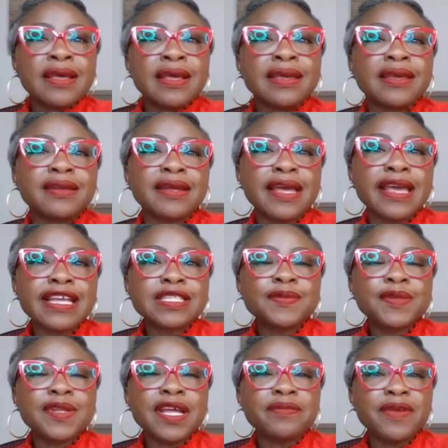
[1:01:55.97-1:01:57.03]
Can I
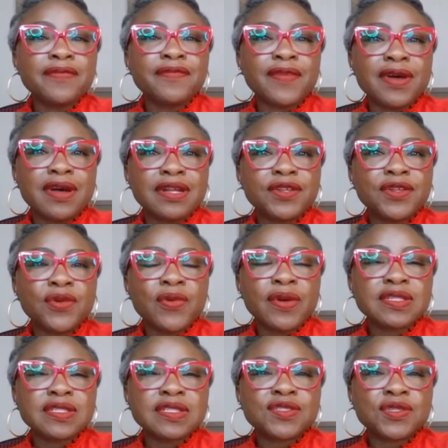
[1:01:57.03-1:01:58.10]
expedite my VA? No
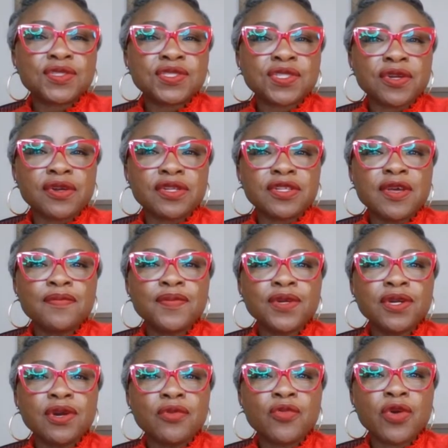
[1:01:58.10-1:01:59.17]
social security
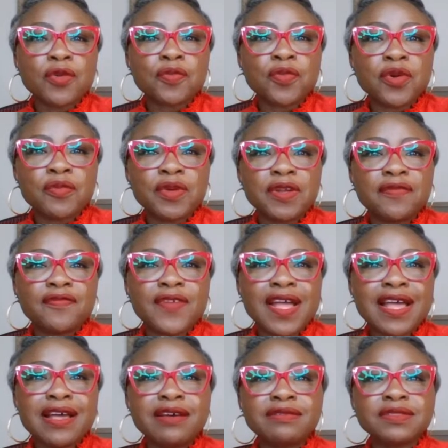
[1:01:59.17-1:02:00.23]
number or work permit
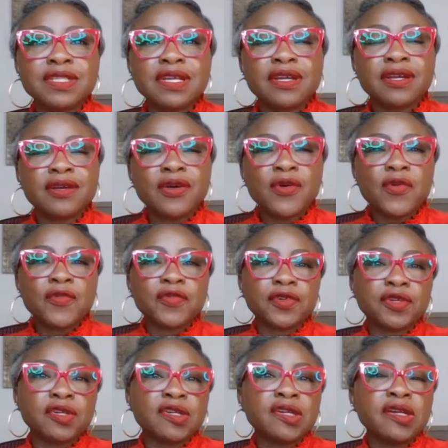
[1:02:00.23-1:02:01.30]
filed
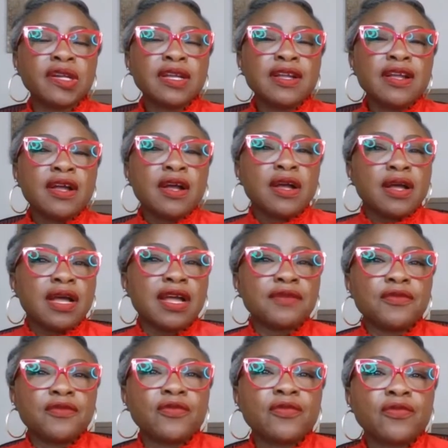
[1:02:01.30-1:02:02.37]
over.
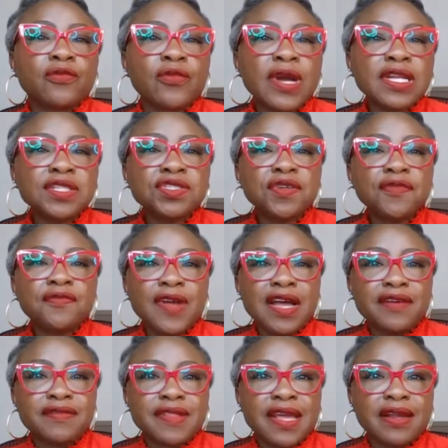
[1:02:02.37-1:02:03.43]
Why didn't you
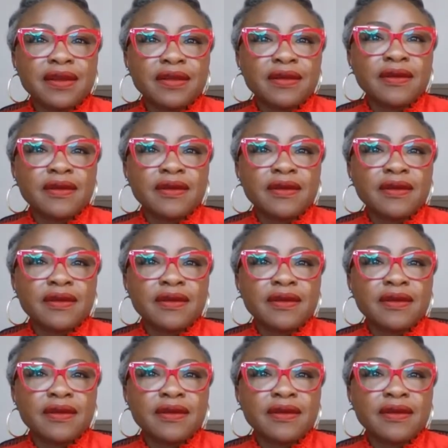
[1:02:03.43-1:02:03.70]
file that?